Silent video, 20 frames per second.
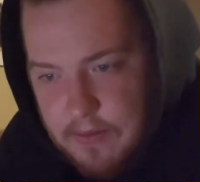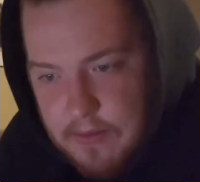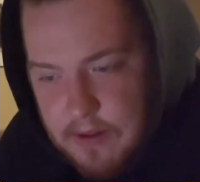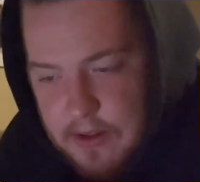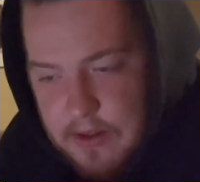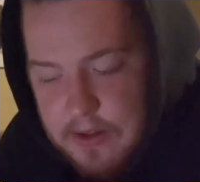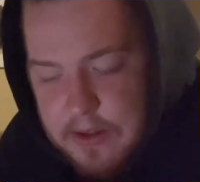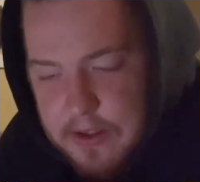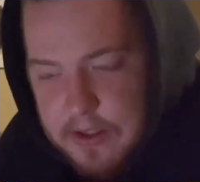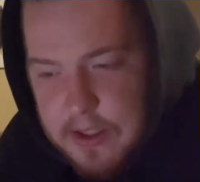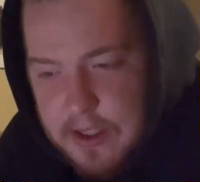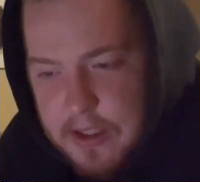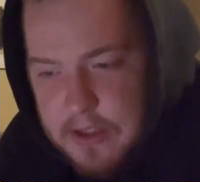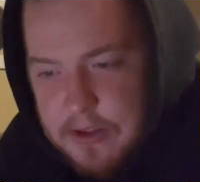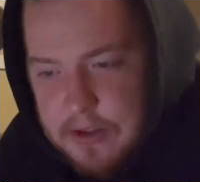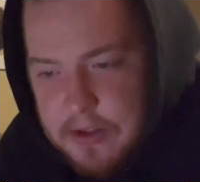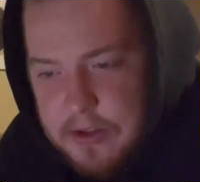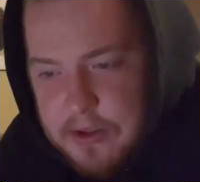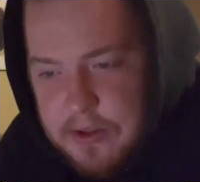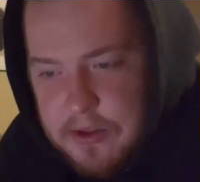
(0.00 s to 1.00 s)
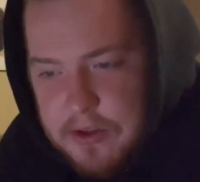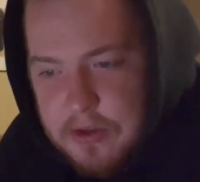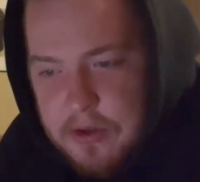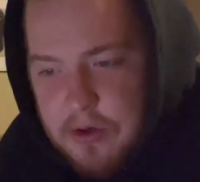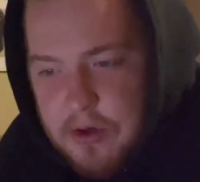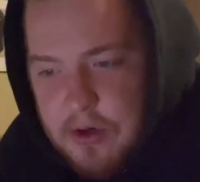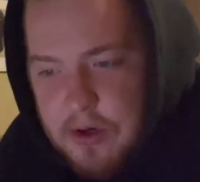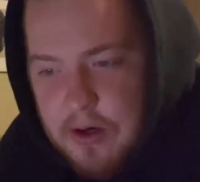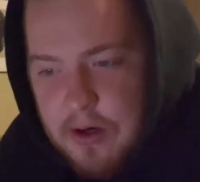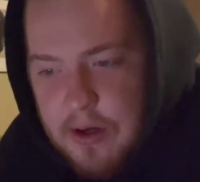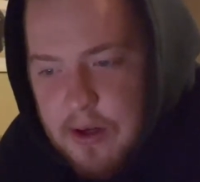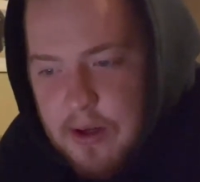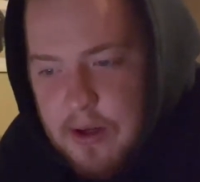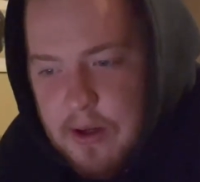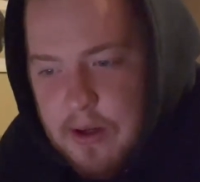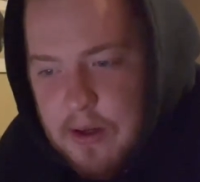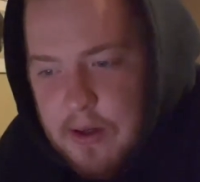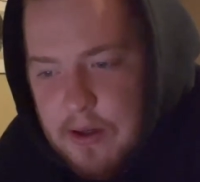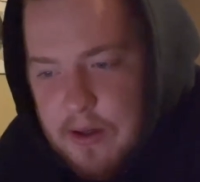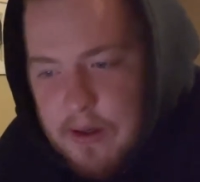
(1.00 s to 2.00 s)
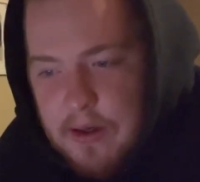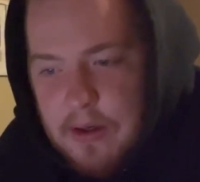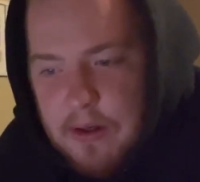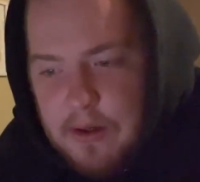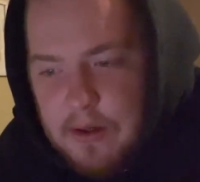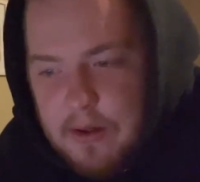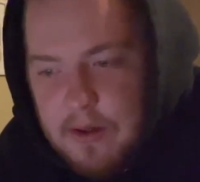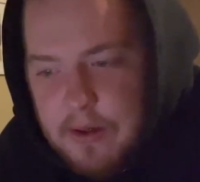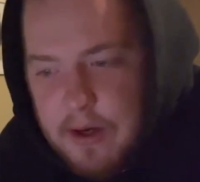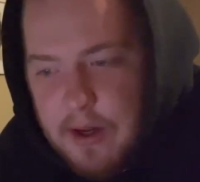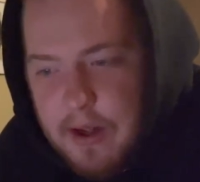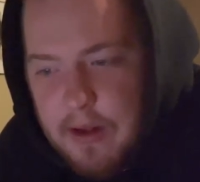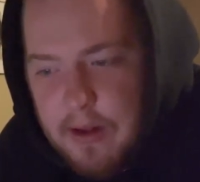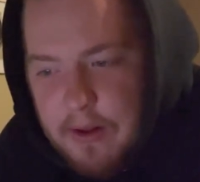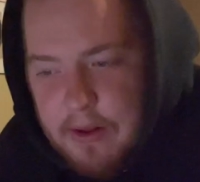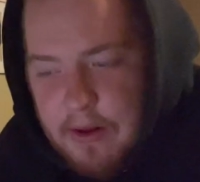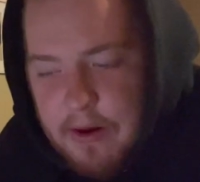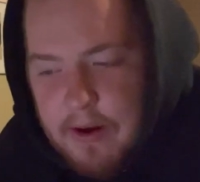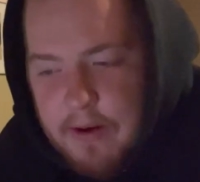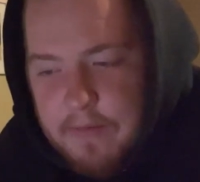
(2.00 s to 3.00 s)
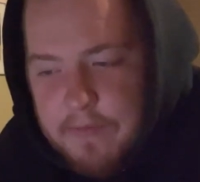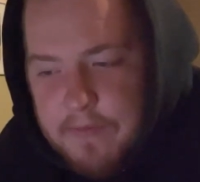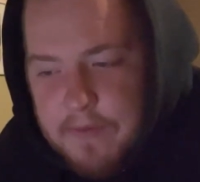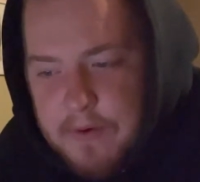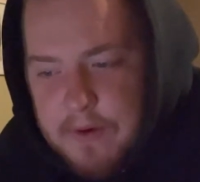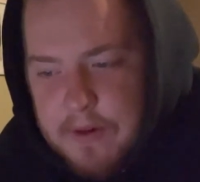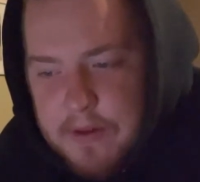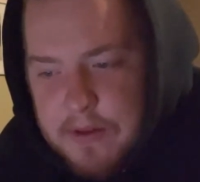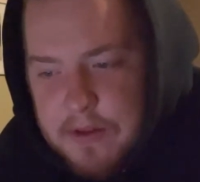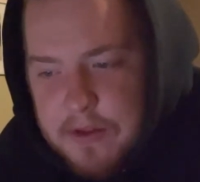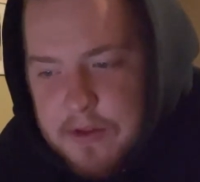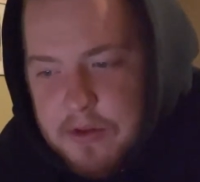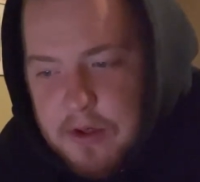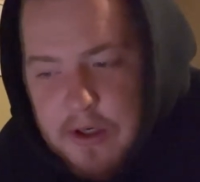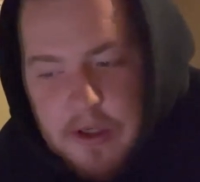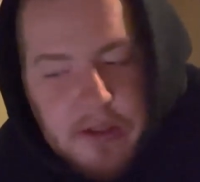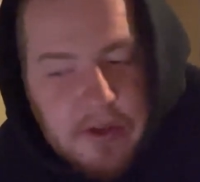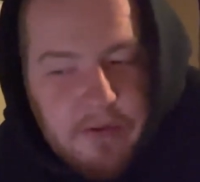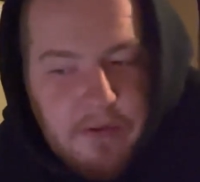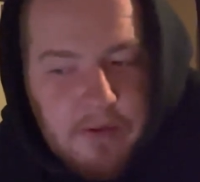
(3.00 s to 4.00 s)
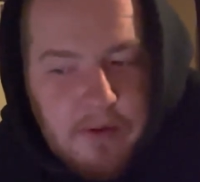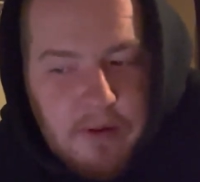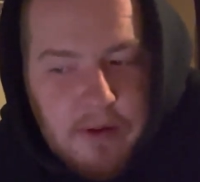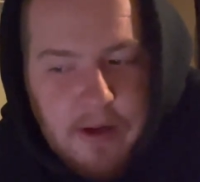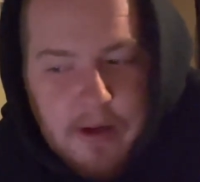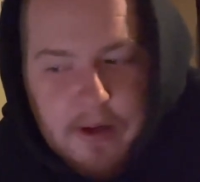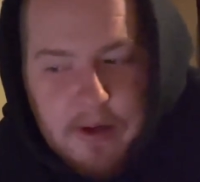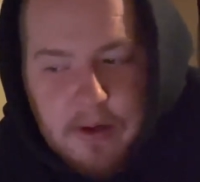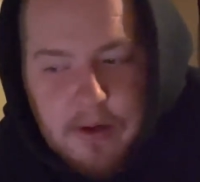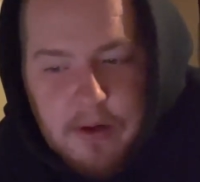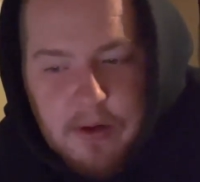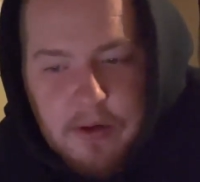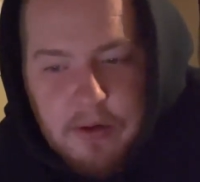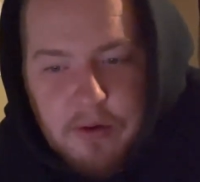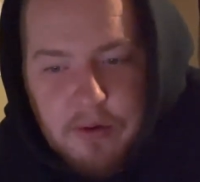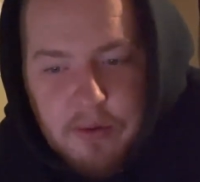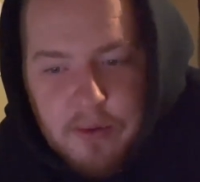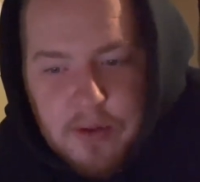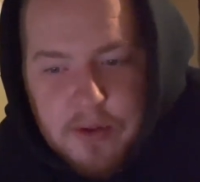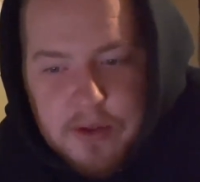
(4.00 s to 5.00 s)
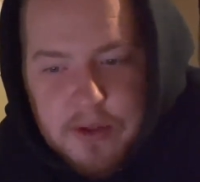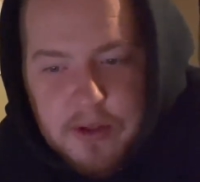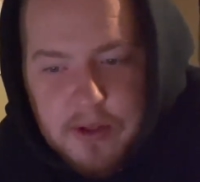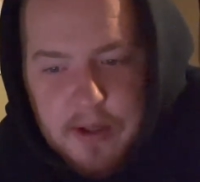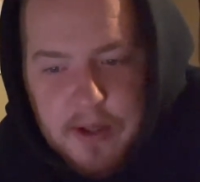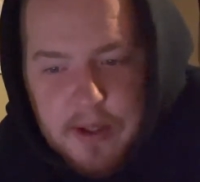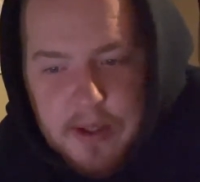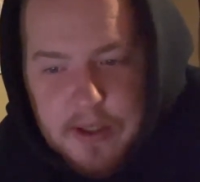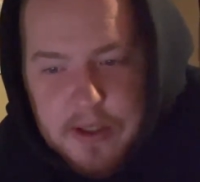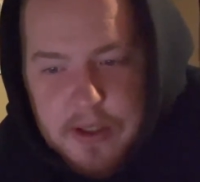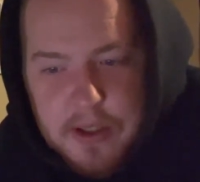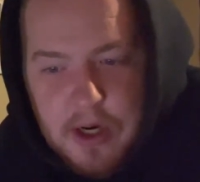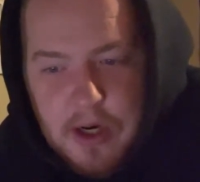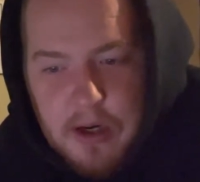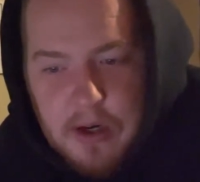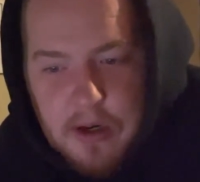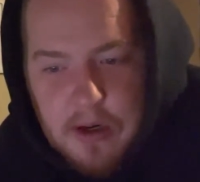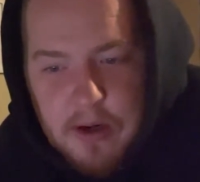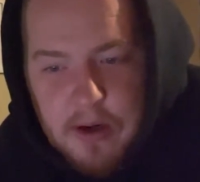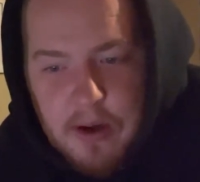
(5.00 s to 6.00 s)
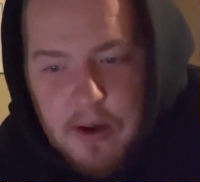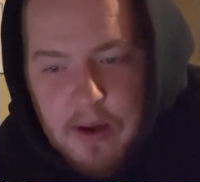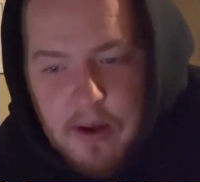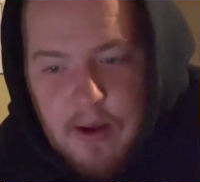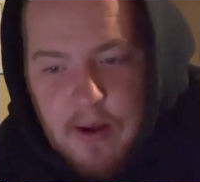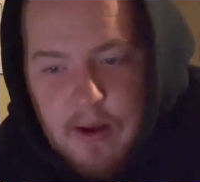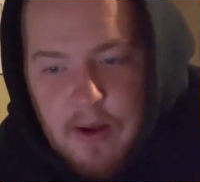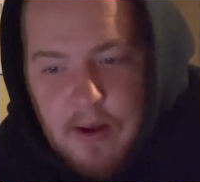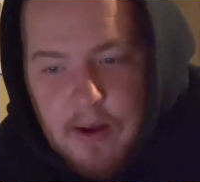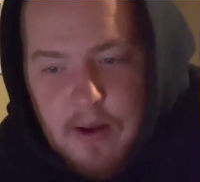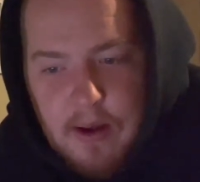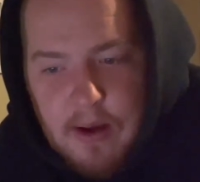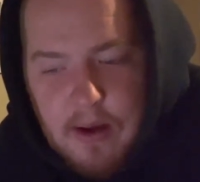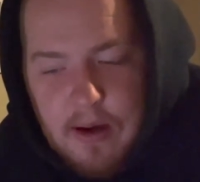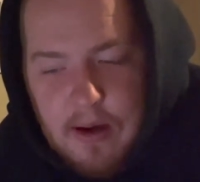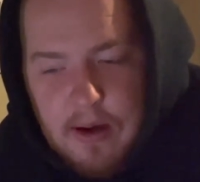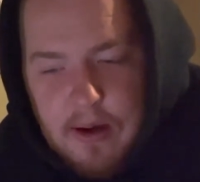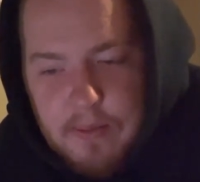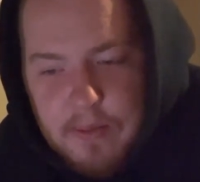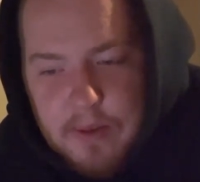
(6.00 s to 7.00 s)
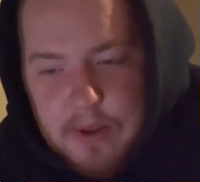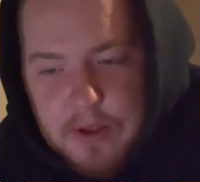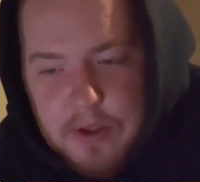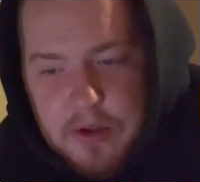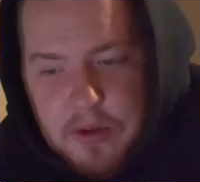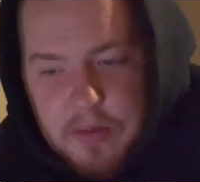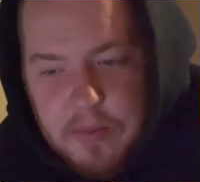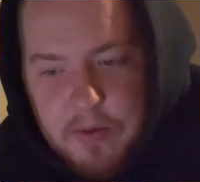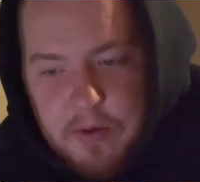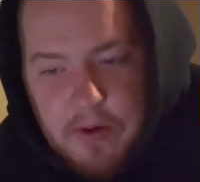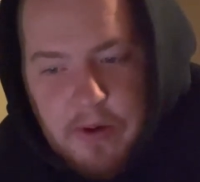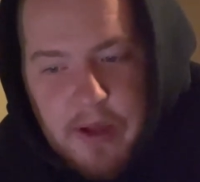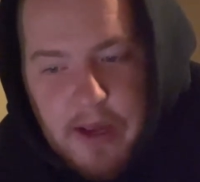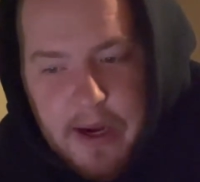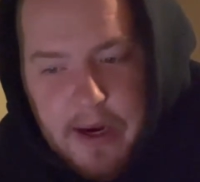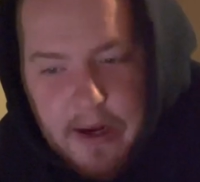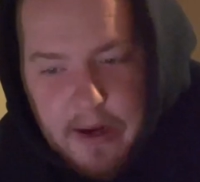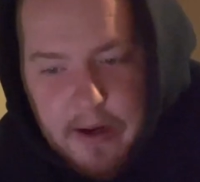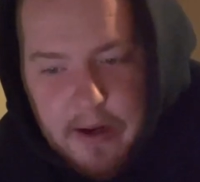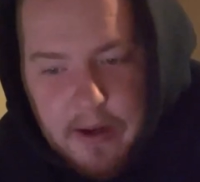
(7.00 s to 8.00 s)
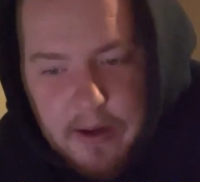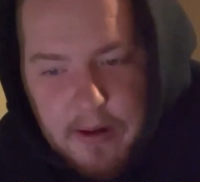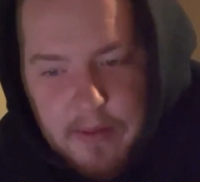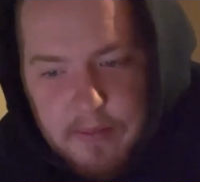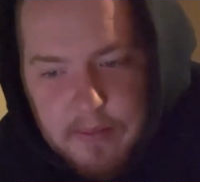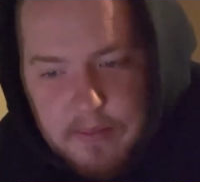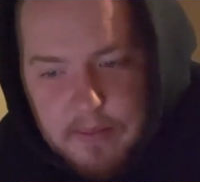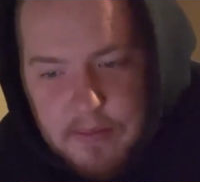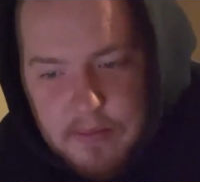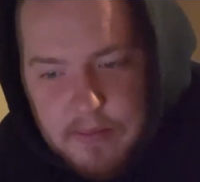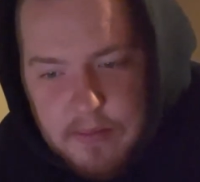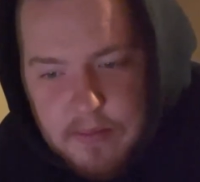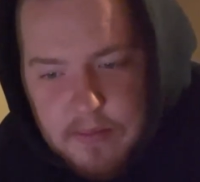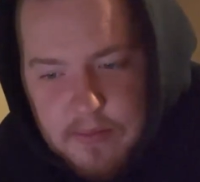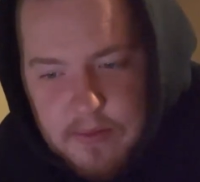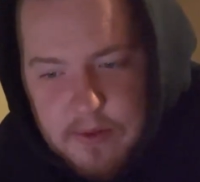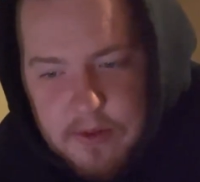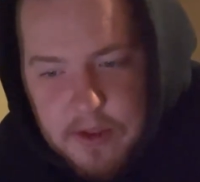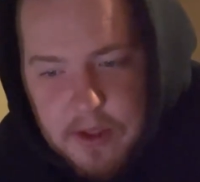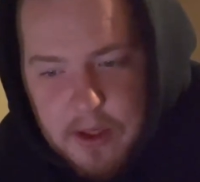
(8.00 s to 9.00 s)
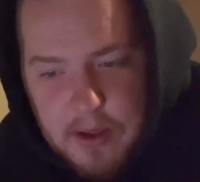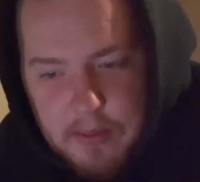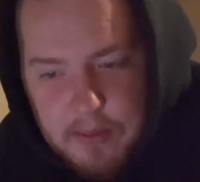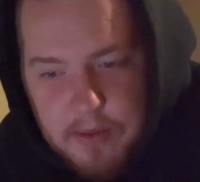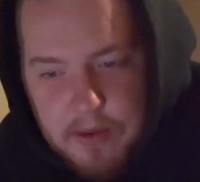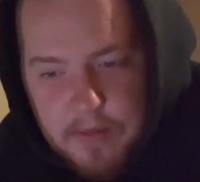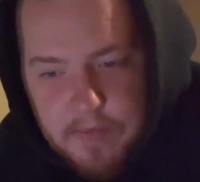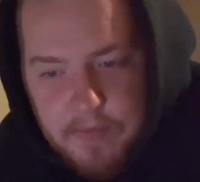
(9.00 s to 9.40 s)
nostalgia is strong. And your daily life is stressful, and your youth wasn't a sodden, miserable heck scape.